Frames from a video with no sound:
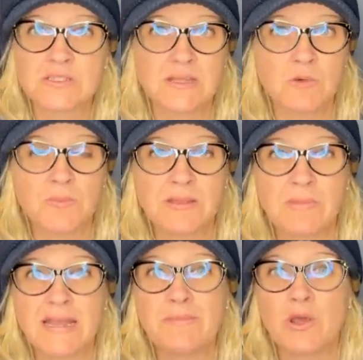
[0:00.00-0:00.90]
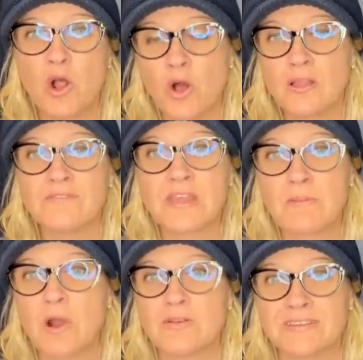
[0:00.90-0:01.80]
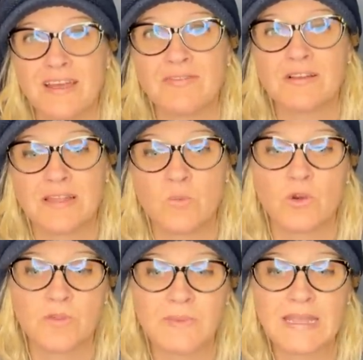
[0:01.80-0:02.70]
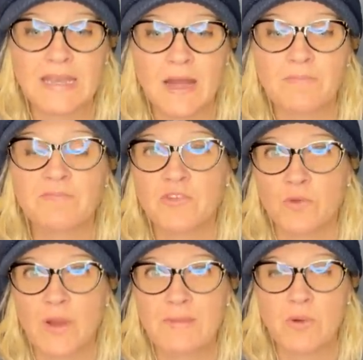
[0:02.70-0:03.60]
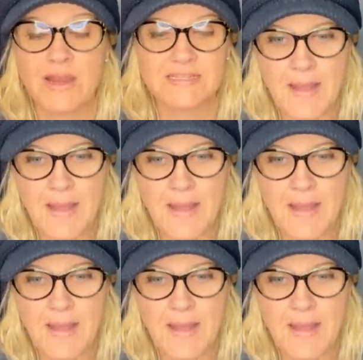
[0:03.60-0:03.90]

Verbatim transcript: some are big money, but all of them are definitely worth picking up for the right price.